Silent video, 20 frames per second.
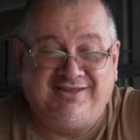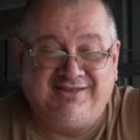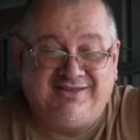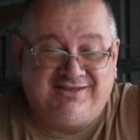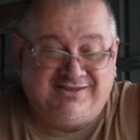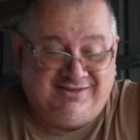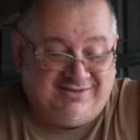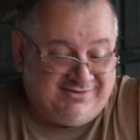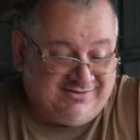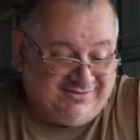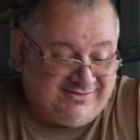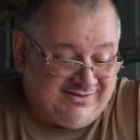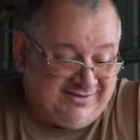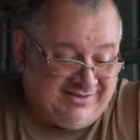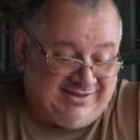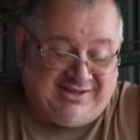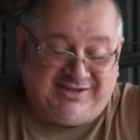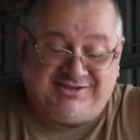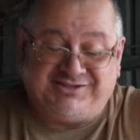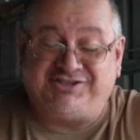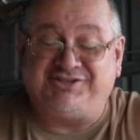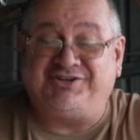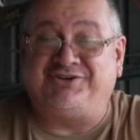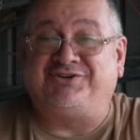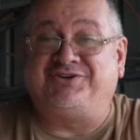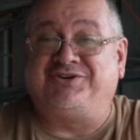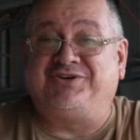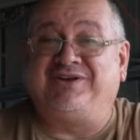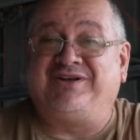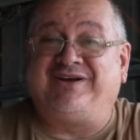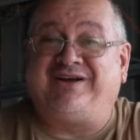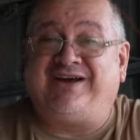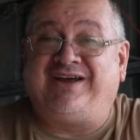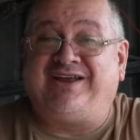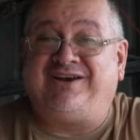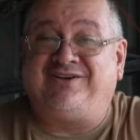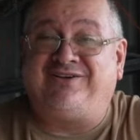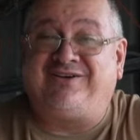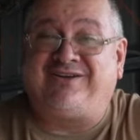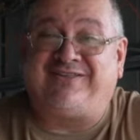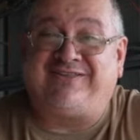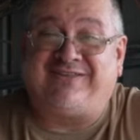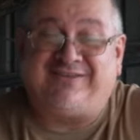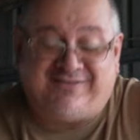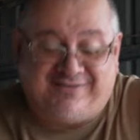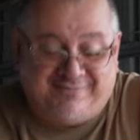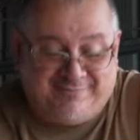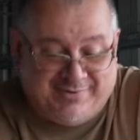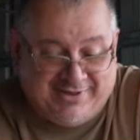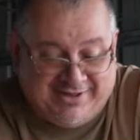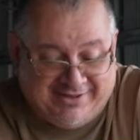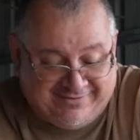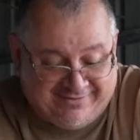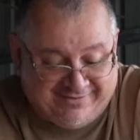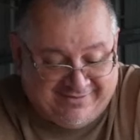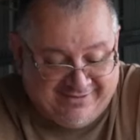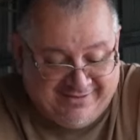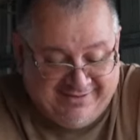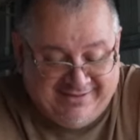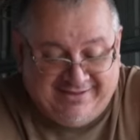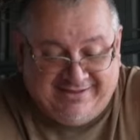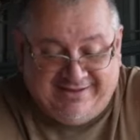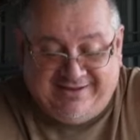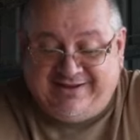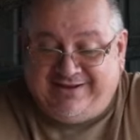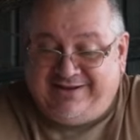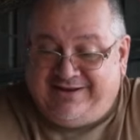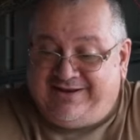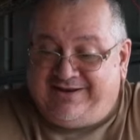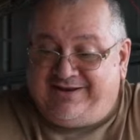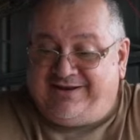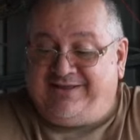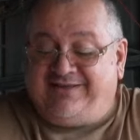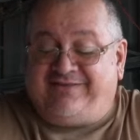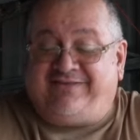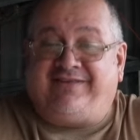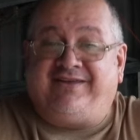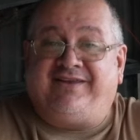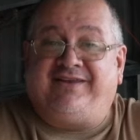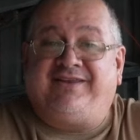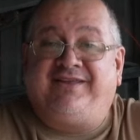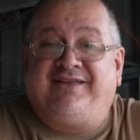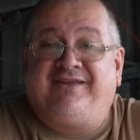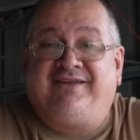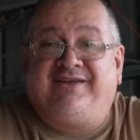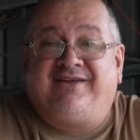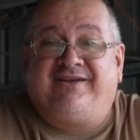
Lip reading: I said, yeah, sure. I had a look at the specs, and they said,